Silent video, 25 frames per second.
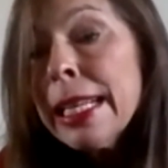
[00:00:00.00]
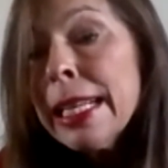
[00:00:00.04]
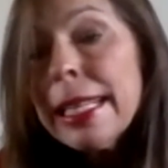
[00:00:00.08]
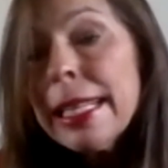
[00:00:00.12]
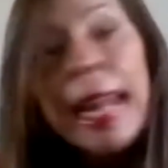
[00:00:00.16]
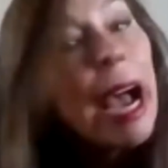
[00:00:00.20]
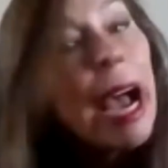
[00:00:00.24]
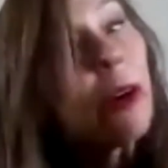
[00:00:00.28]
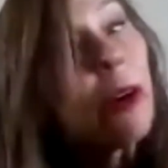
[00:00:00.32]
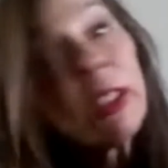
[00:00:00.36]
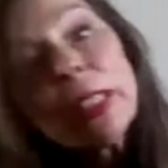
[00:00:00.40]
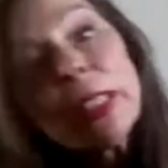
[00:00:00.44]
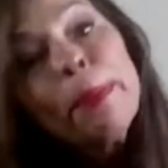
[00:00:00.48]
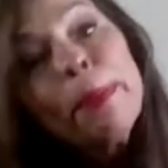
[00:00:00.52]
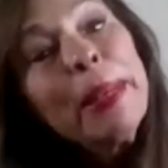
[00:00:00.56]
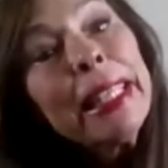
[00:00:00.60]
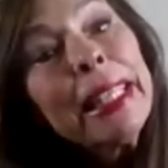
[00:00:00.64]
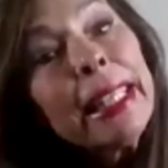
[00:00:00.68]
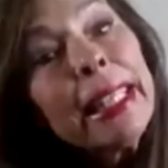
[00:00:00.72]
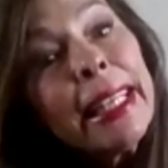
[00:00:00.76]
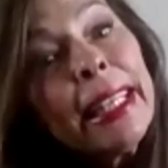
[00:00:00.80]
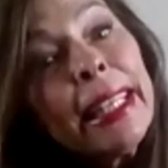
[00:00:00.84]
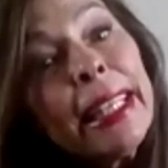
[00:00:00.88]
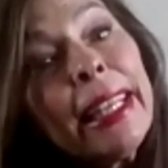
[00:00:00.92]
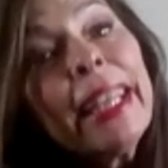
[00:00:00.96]
now it's been
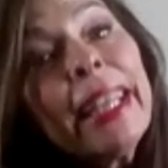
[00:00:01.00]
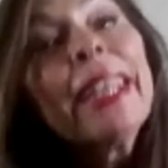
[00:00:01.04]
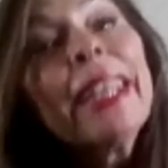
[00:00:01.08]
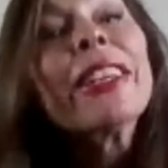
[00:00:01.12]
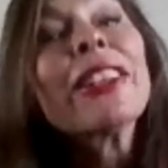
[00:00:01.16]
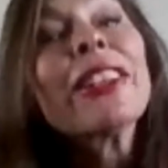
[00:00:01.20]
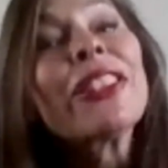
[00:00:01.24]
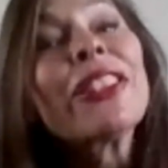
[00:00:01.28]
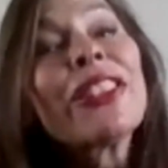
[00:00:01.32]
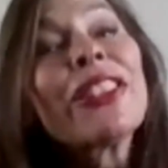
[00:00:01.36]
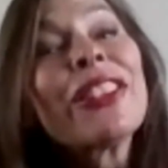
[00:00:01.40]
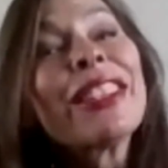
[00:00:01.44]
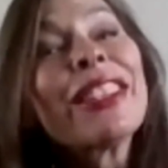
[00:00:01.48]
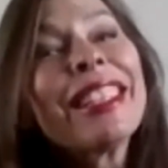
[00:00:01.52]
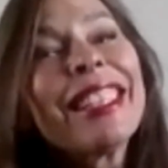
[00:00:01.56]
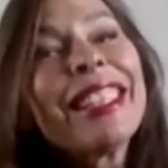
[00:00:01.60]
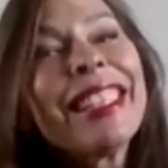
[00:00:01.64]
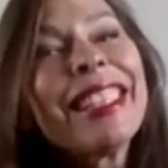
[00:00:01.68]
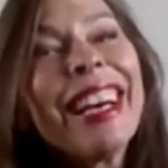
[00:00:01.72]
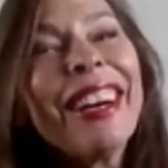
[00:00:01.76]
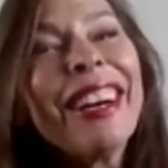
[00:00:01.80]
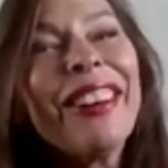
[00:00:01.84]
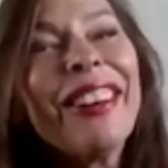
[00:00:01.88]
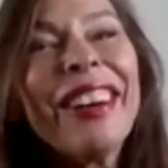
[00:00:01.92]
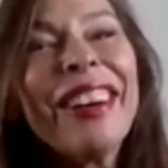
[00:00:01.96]
10 years.
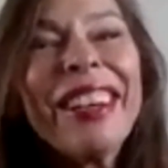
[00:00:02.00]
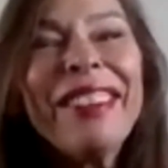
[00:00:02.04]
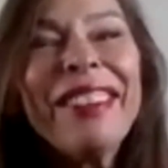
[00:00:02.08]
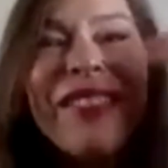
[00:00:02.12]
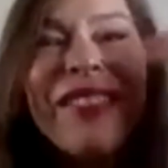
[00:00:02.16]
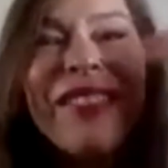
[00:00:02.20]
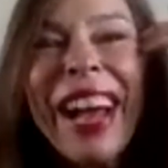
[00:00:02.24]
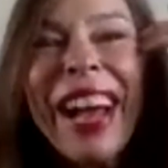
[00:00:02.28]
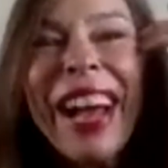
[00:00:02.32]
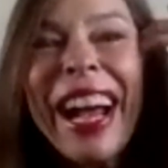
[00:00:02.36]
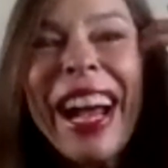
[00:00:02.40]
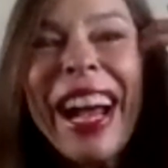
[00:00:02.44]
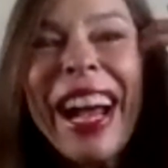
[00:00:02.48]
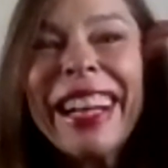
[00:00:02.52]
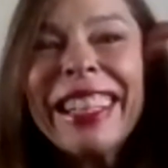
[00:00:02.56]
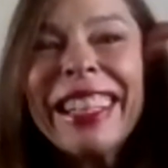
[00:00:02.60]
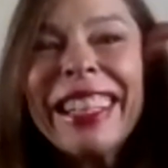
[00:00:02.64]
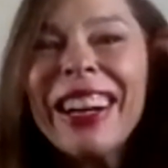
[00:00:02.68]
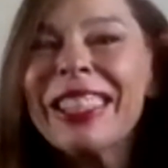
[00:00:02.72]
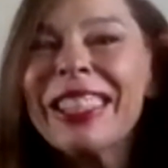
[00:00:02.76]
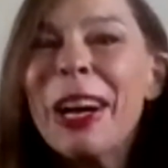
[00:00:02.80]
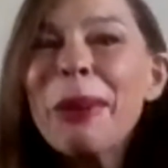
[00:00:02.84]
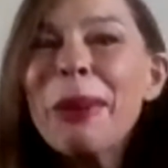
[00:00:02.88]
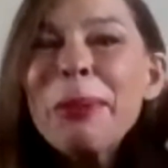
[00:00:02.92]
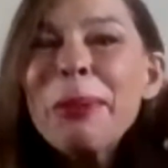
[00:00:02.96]
So in fact,
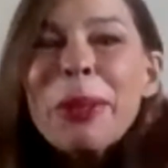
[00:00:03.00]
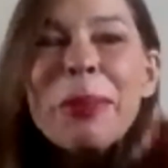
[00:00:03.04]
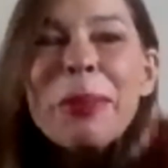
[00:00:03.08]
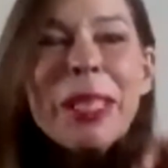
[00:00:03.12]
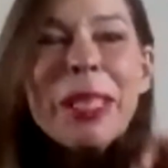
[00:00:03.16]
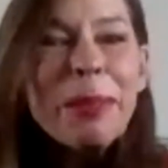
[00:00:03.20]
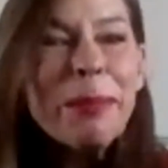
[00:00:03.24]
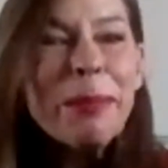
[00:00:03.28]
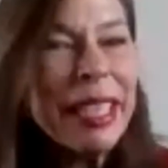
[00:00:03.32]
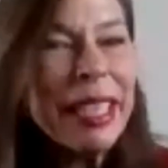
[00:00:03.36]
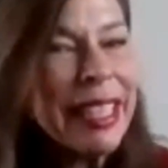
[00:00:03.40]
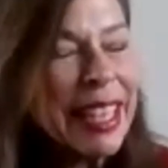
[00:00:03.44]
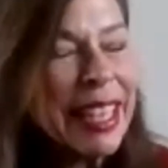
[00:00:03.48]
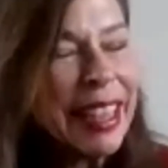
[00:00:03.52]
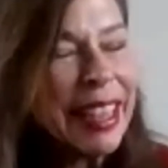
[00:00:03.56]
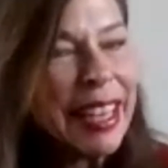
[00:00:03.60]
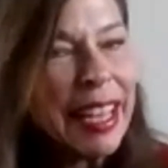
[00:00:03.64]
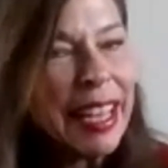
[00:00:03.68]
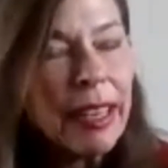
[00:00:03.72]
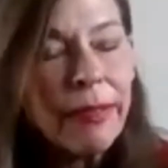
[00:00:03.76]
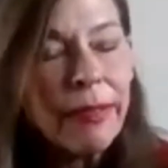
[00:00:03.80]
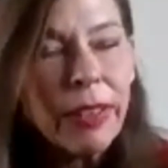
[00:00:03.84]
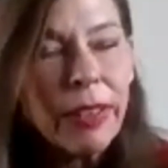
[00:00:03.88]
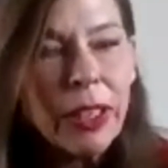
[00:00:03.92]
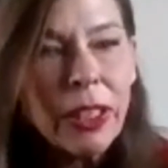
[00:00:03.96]
October was my 10th
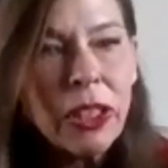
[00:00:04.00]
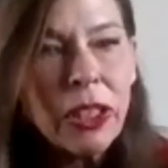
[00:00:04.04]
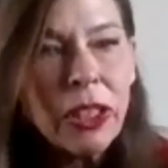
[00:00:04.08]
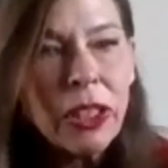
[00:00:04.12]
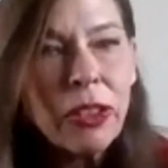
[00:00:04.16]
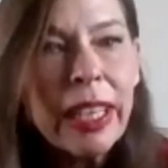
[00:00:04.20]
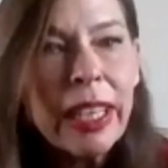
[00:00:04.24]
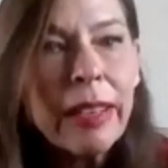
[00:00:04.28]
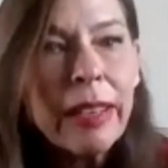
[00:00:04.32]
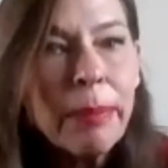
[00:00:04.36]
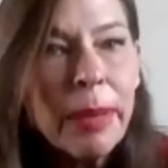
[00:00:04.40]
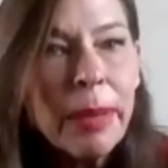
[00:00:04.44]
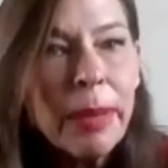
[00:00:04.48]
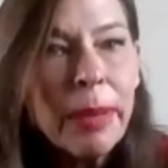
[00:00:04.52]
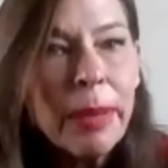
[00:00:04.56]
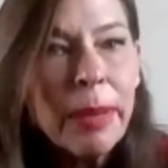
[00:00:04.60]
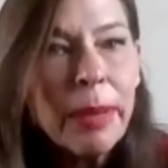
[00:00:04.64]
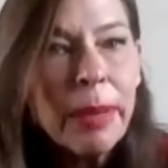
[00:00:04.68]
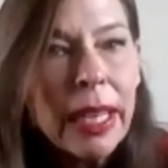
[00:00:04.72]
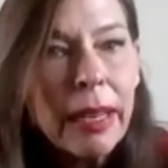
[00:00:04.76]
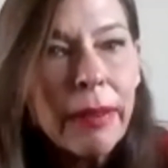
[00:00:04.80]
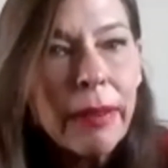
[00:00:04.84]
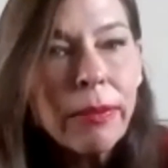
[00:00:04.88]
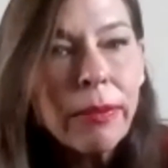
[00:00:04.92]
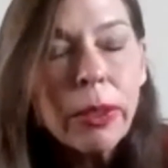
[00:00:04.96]
anniversary of
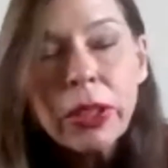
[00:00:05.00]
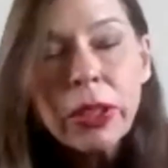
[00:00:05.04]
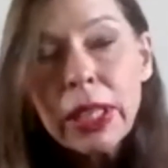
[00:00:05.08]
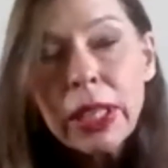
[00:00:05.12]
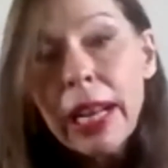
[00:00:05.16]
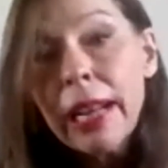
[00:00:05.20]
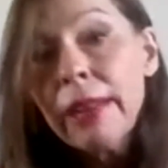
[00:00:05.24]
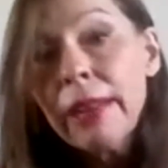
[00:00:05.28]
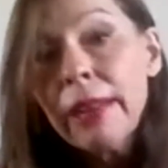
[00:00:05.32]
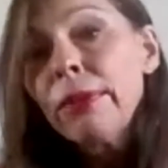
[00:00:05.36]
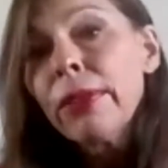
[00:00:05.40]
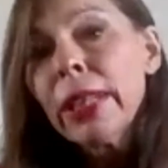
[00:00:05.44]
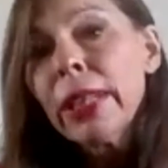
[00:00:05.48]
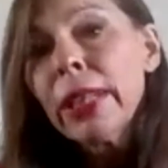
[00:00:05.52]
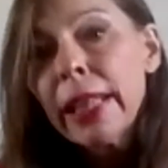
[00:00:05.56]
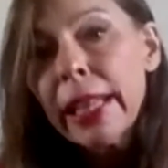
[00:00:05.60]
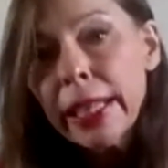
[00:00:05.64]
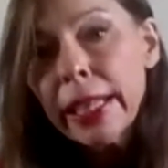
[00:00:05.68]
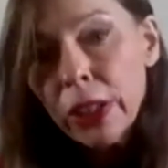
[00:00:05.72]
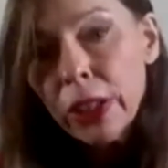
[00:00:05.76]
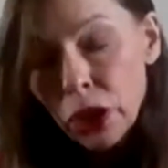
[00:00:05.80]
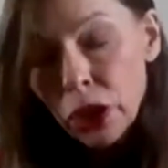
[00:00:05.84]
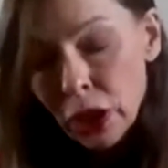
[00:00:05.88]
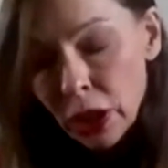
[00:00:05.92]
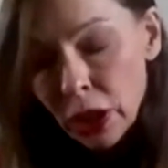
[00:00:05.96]
being a full-time freelance